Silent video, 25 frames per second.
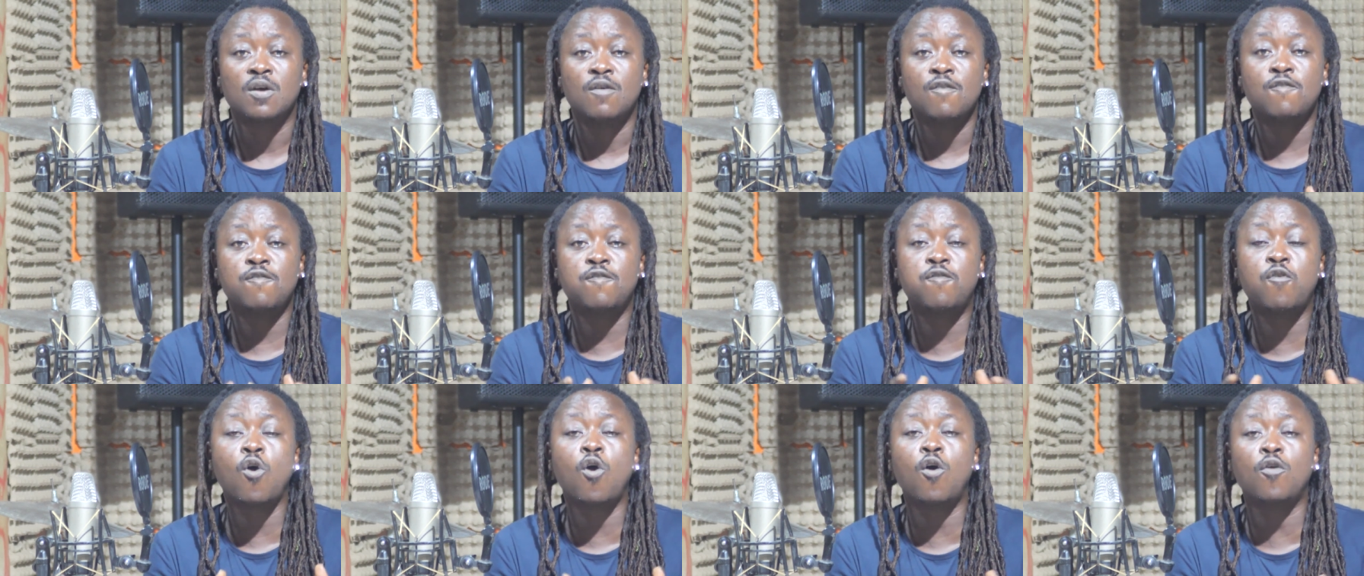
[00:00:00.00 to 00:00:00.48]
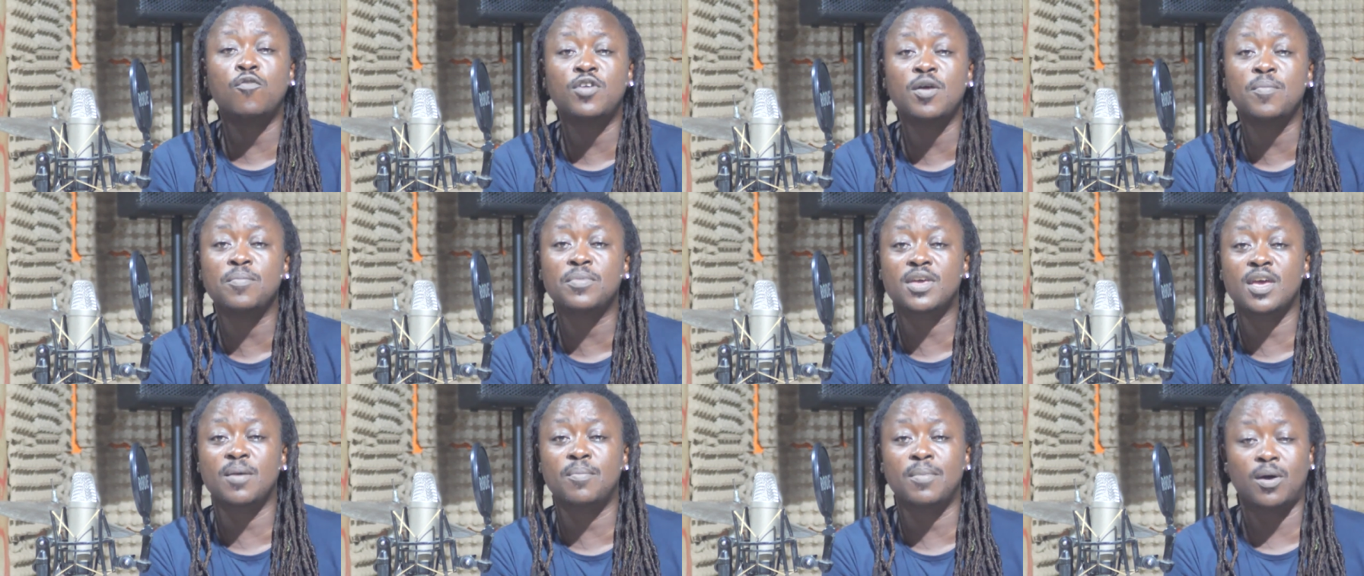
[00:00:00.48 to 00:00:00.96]
4 of
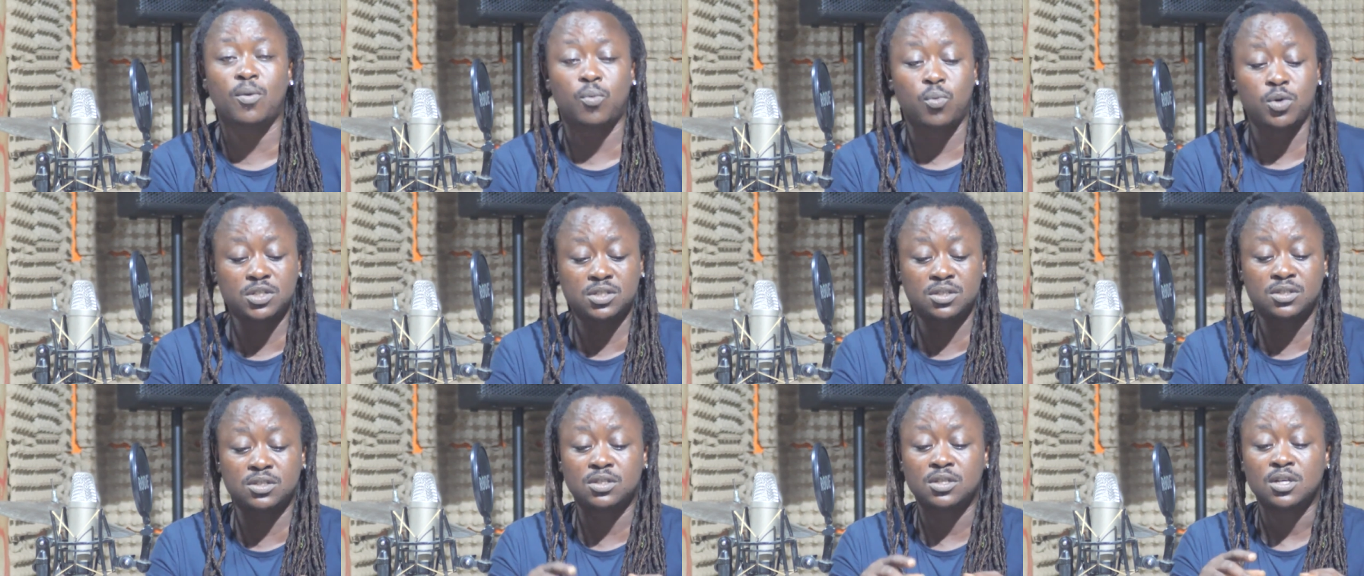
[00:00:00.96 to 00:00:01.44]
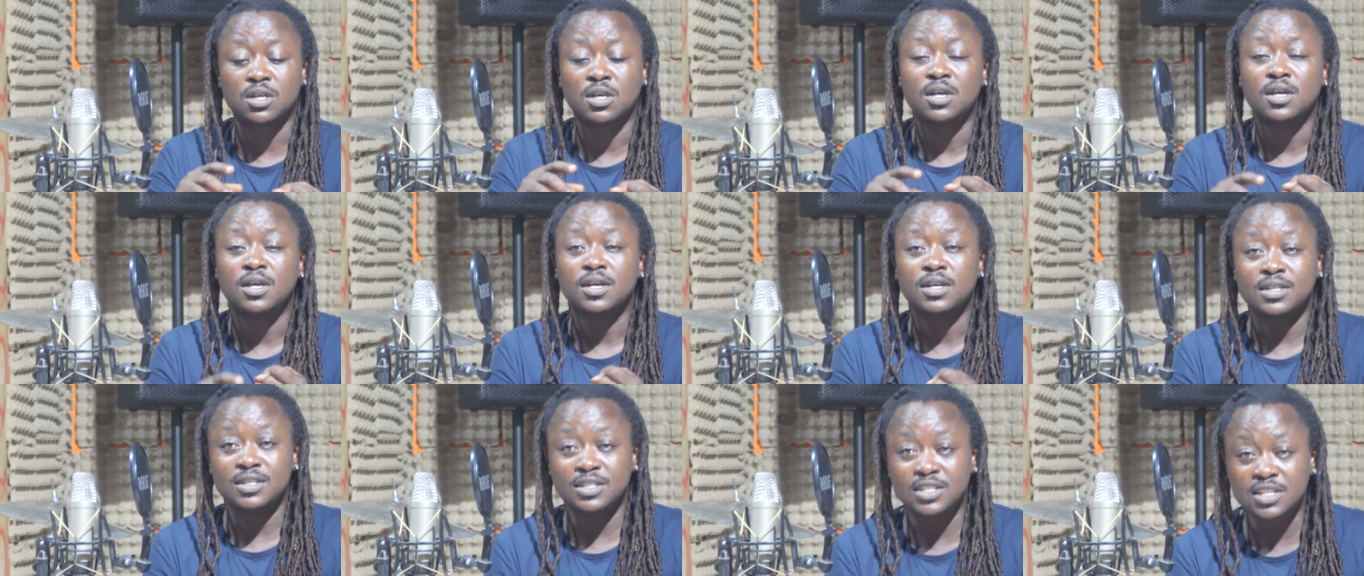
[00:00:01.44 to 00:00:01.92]
them came out, which is
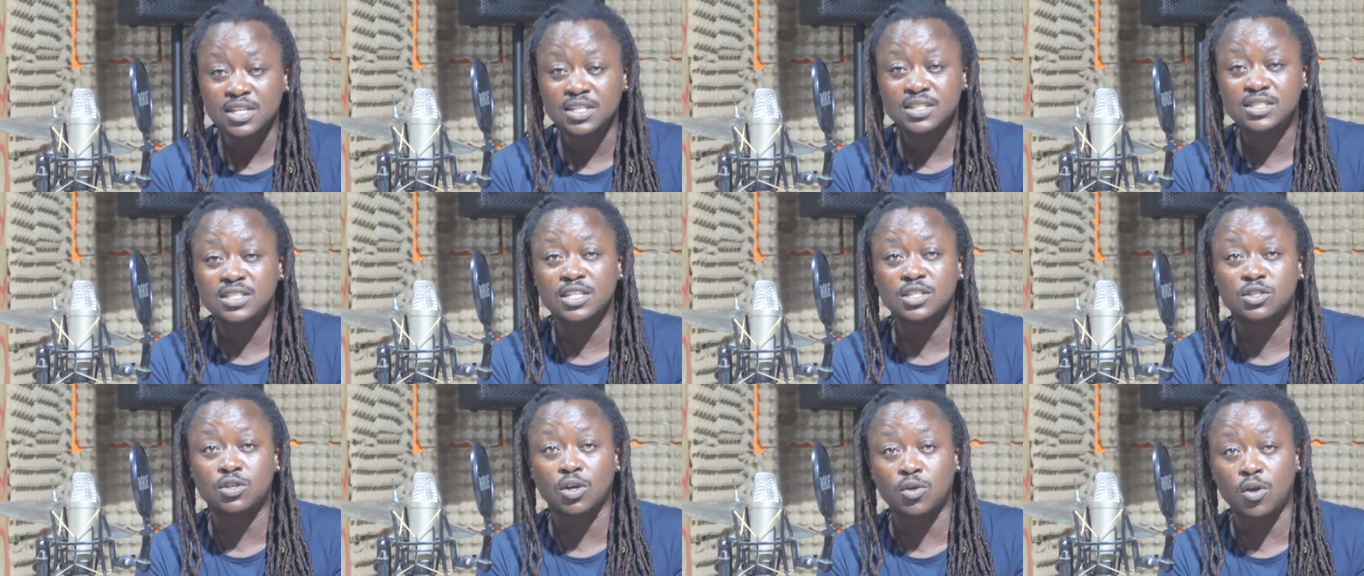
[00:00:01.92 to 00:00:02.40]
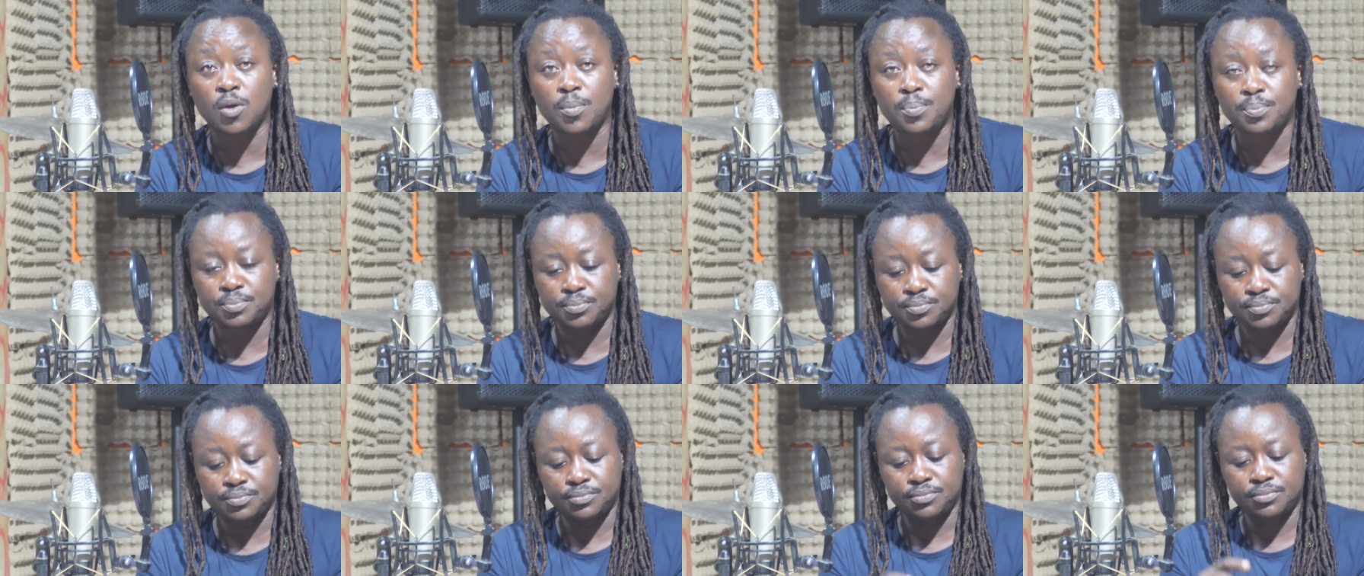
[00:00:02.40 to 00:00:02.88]
DC Turn
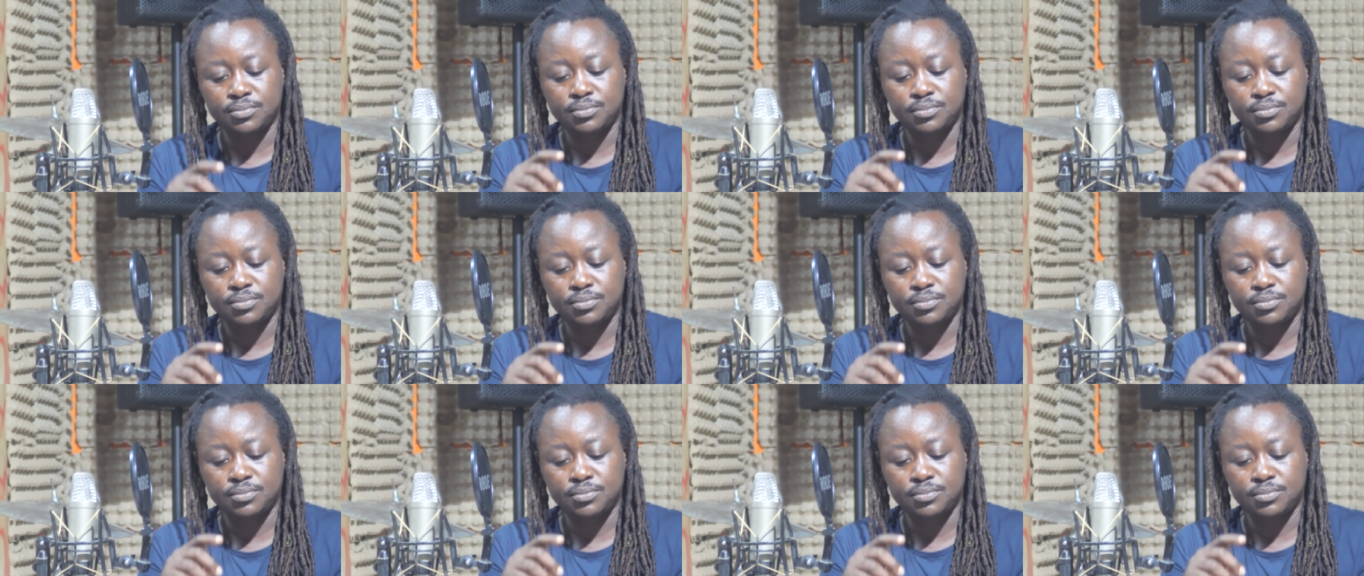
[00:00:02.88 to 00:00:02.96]
Up,